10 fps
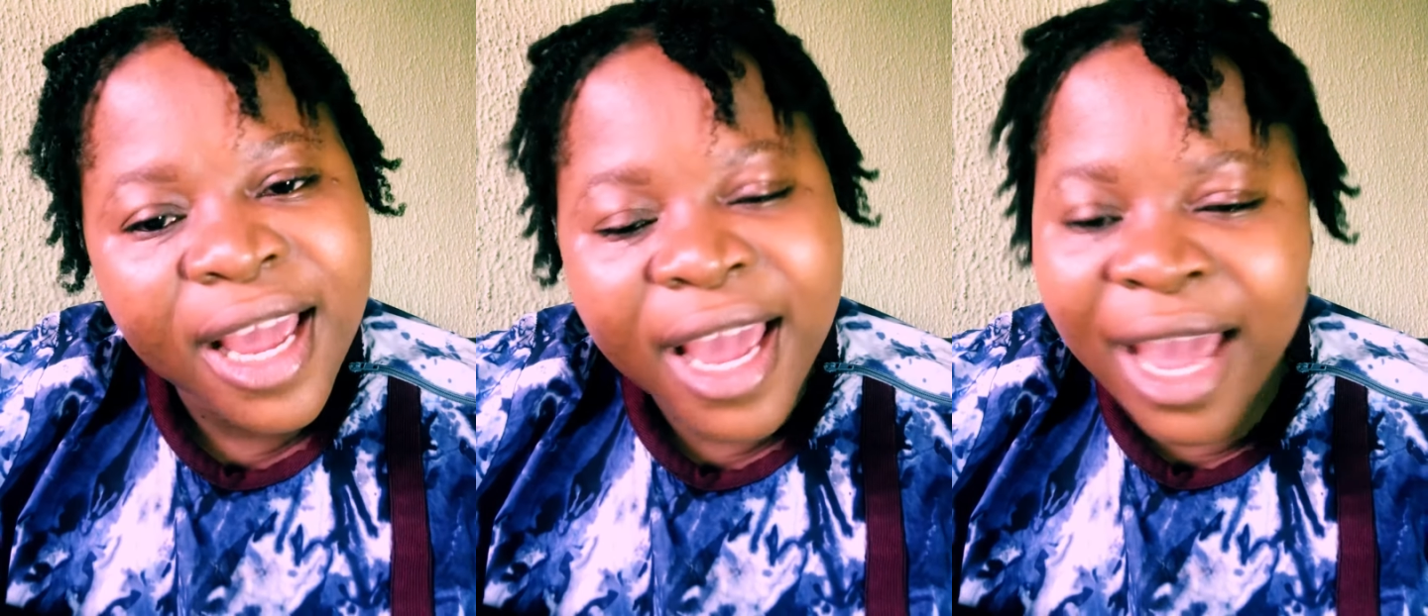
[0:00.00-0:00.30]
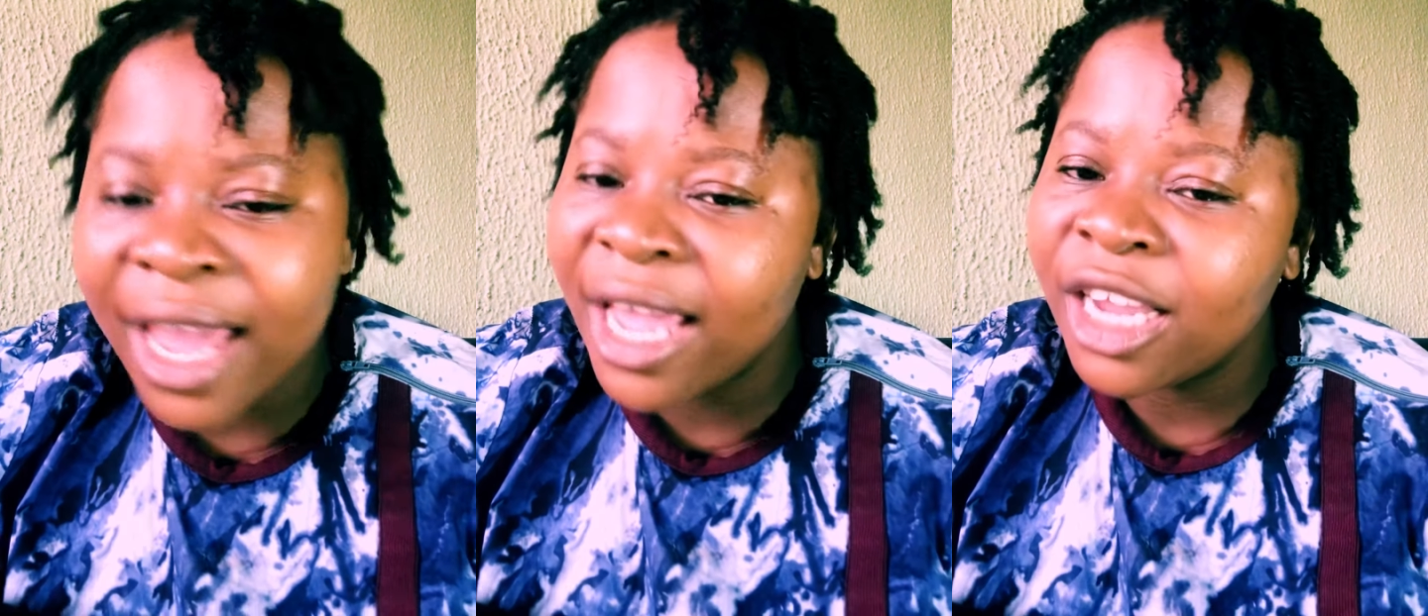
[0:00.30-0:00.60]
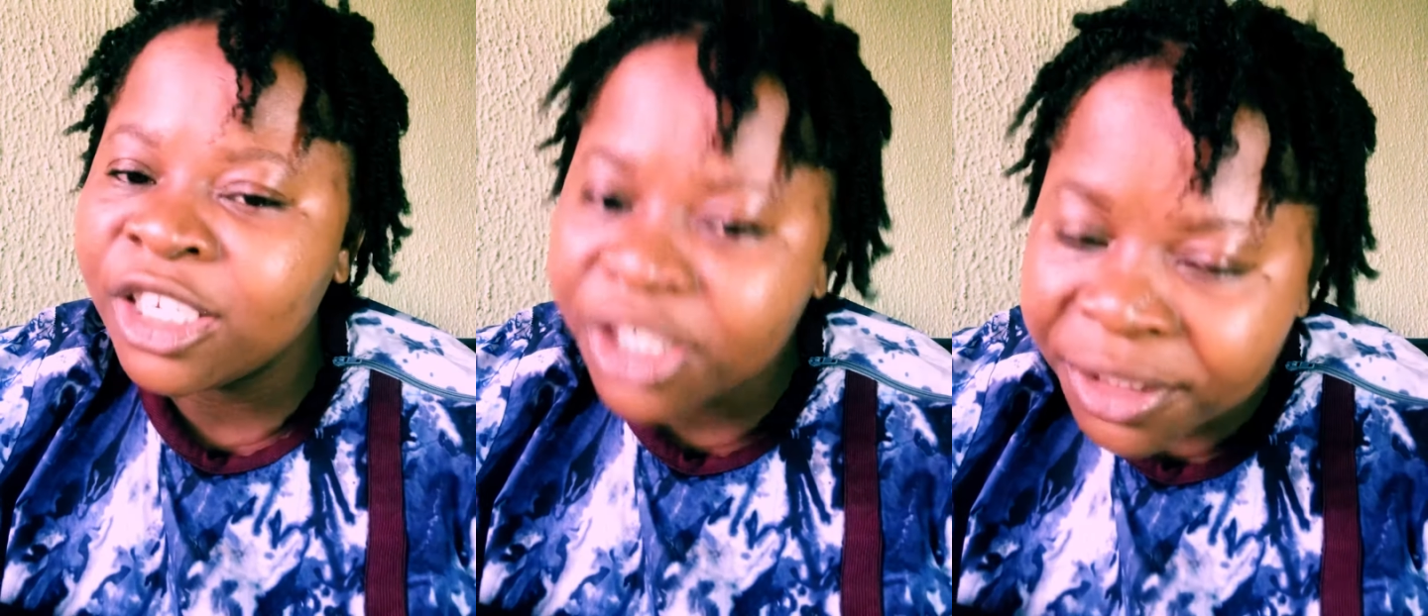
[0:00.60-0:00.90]

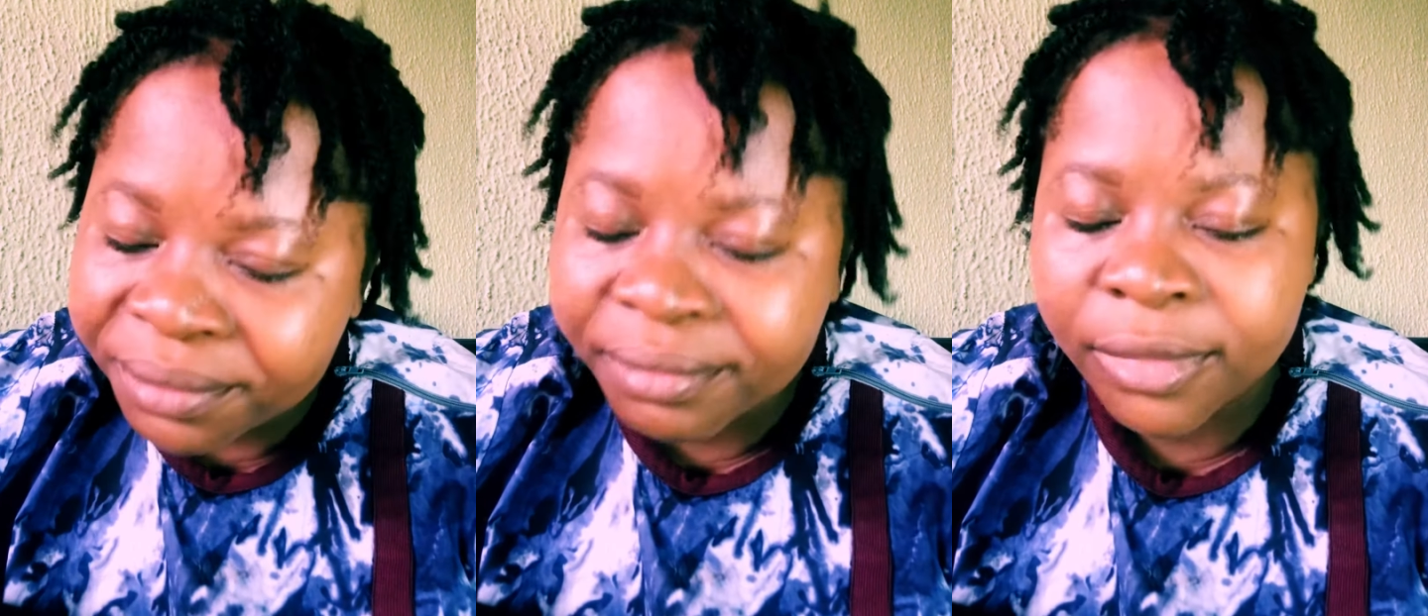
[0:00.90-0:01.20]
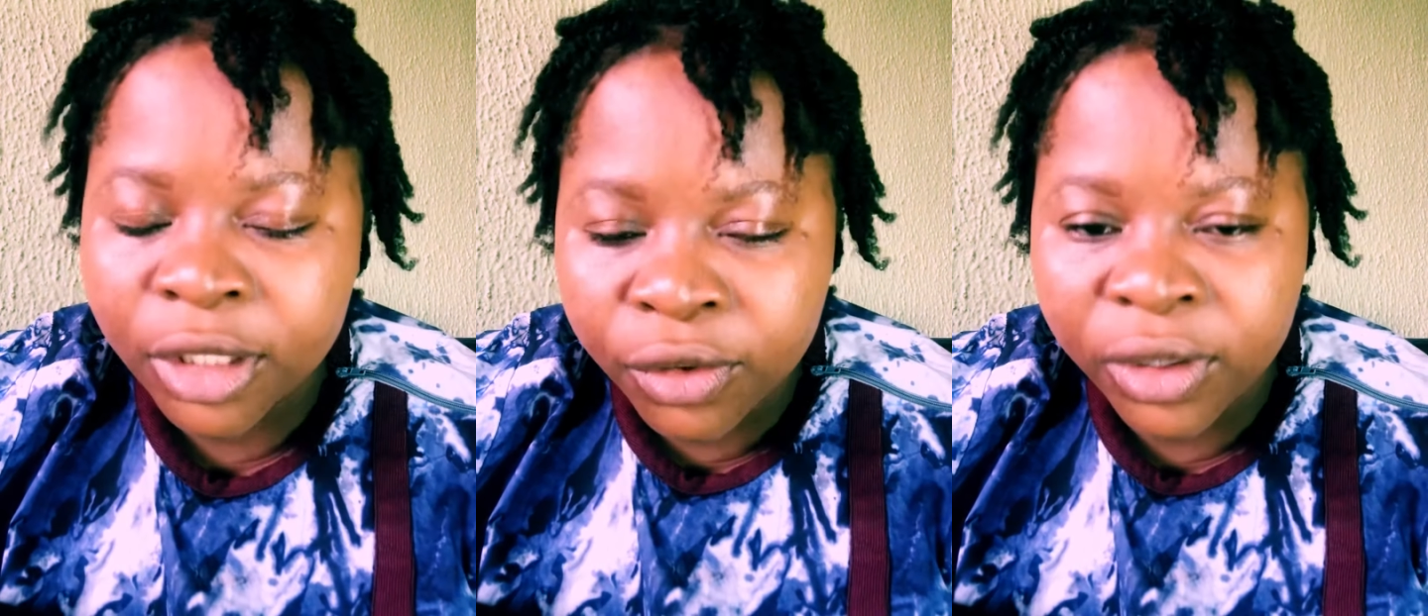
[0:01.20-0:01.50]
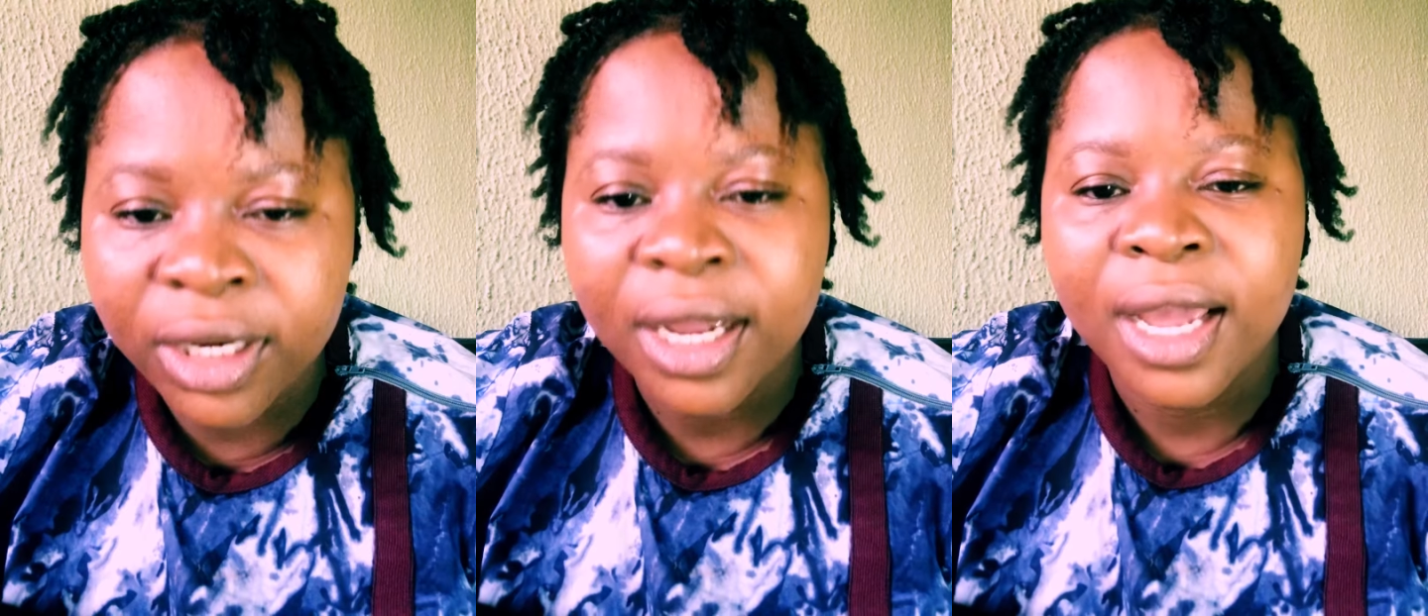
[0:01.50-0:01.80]
Eyín.
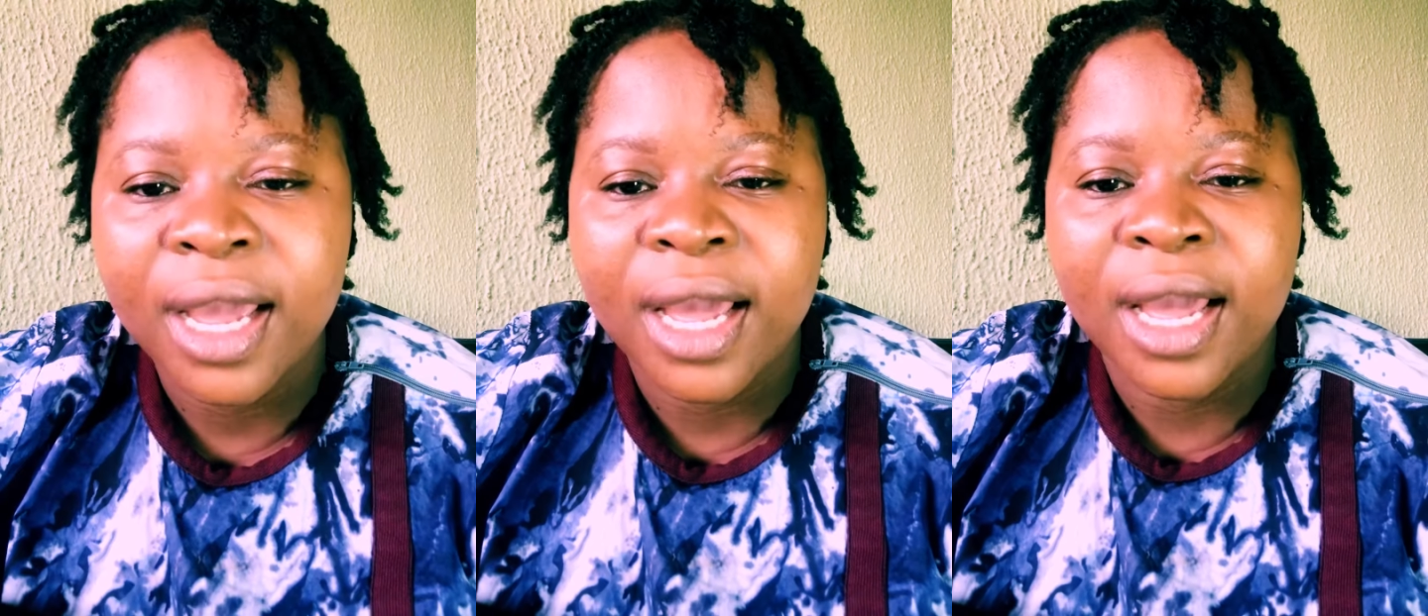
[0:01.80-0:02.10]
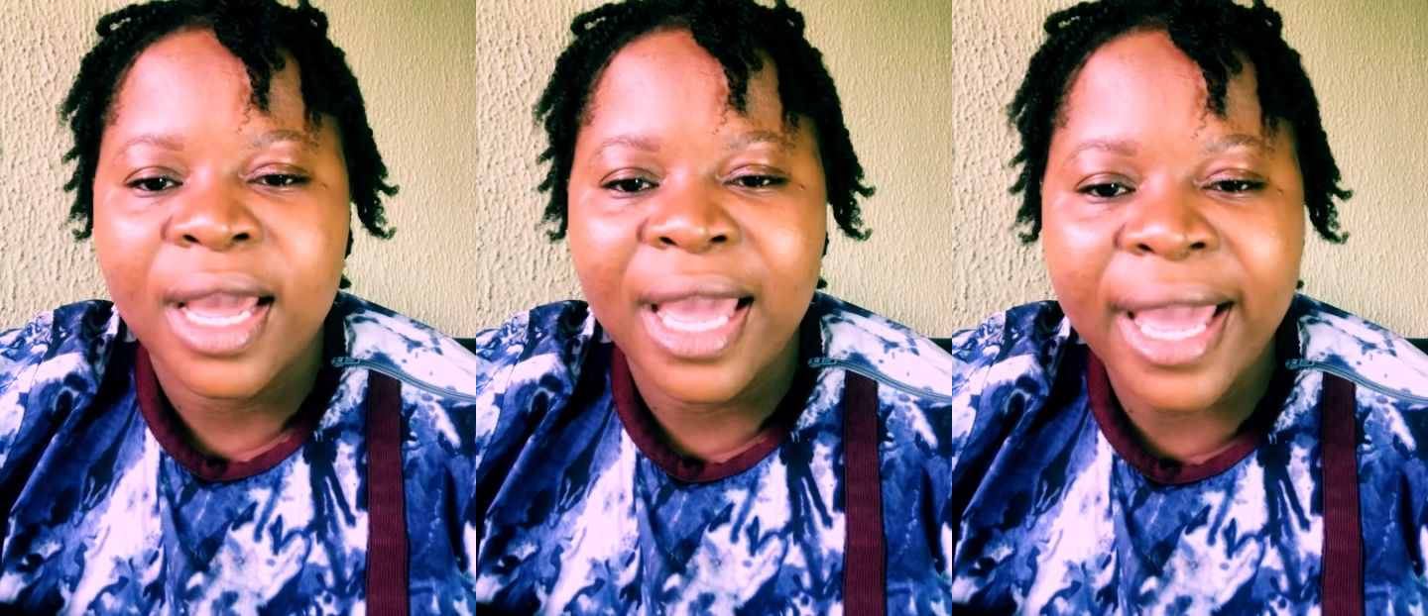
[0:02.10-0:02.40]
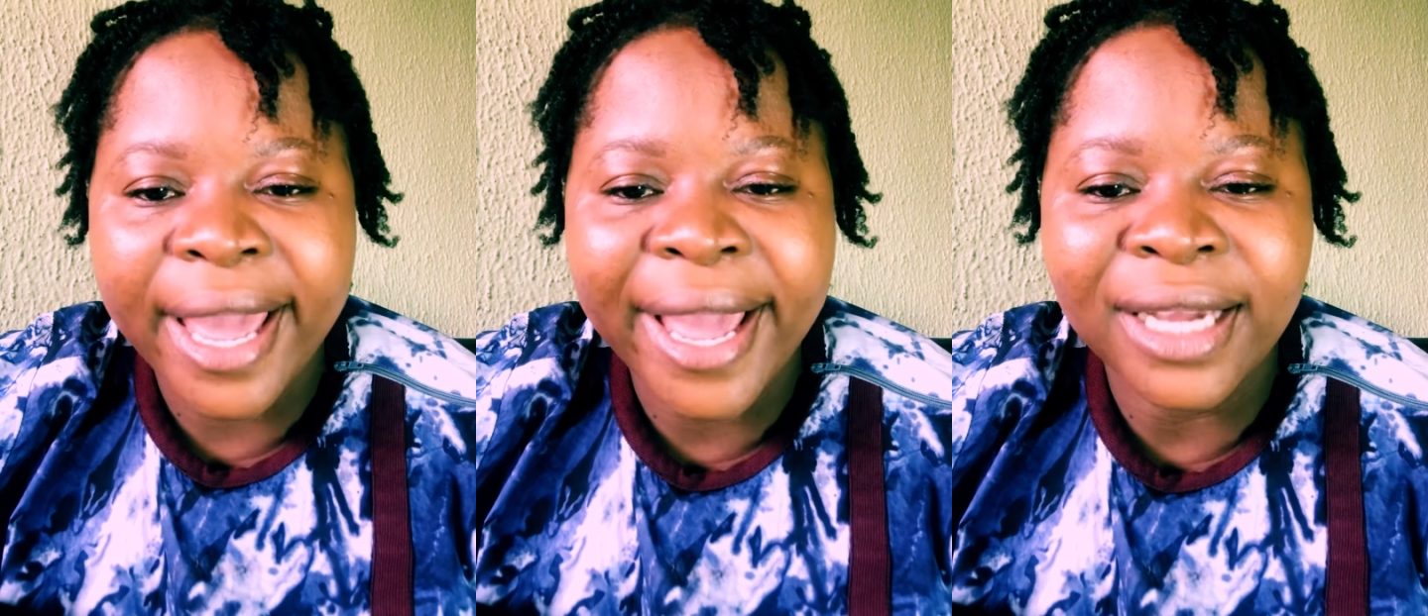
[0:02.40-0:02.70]
Good.
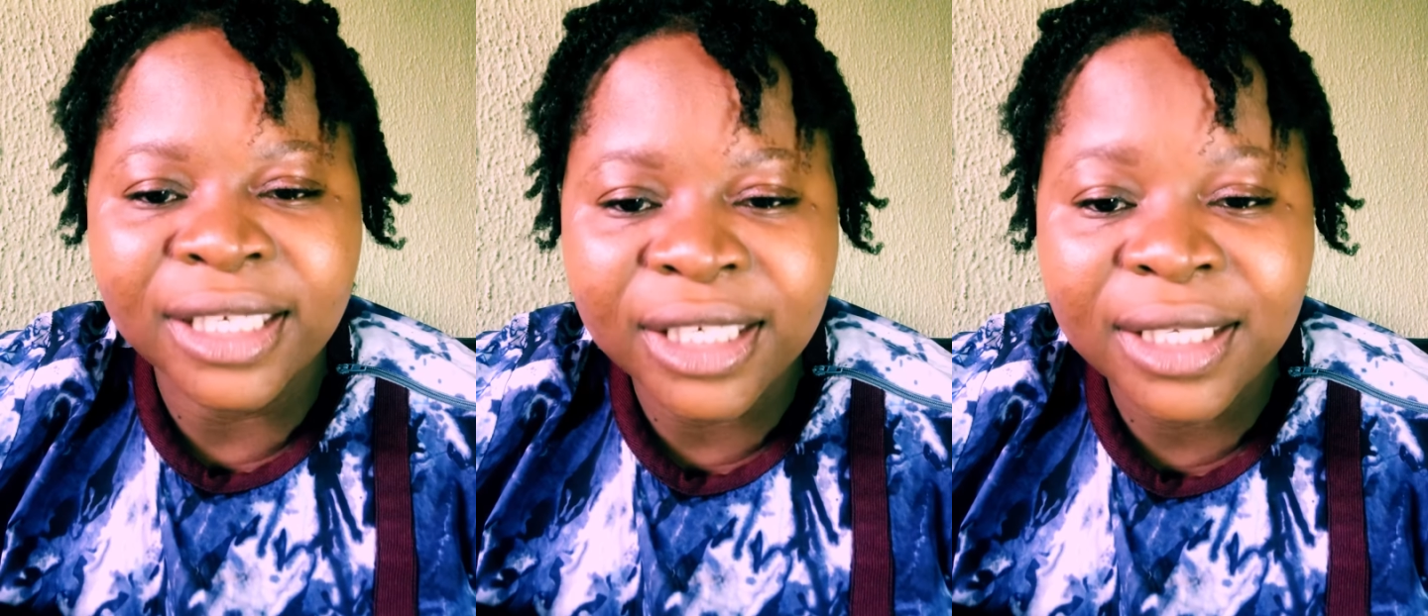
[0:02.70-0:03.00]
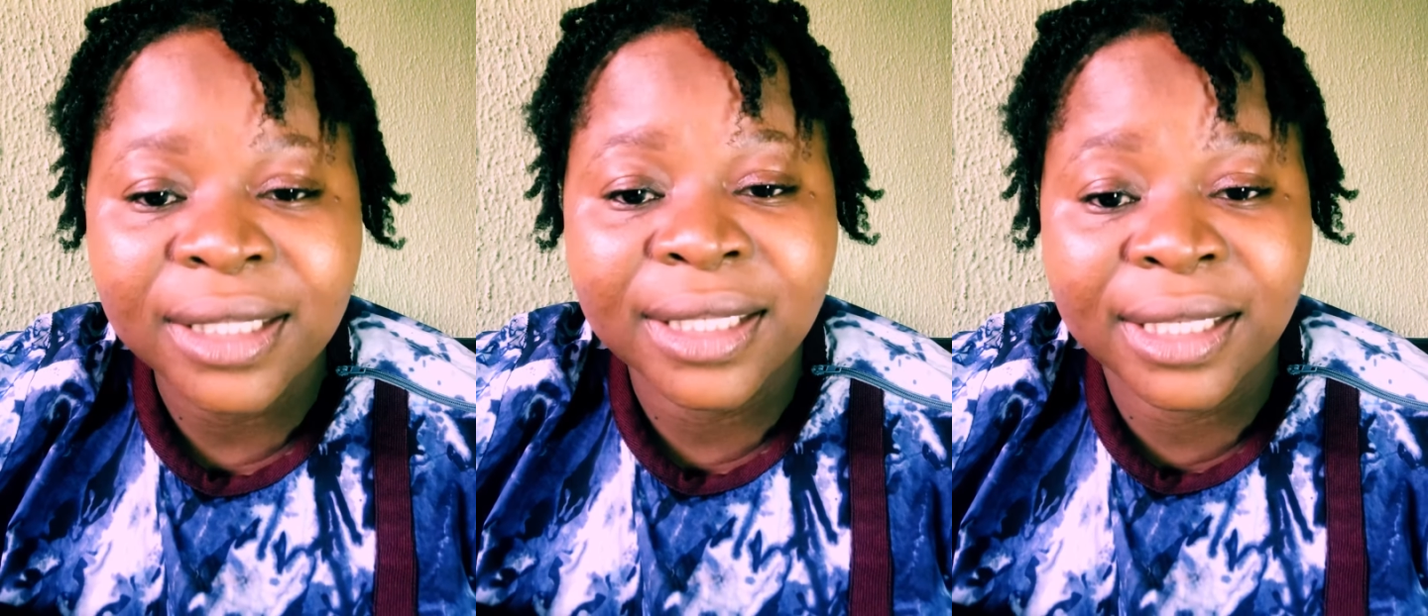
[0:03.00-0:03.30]
Eyín,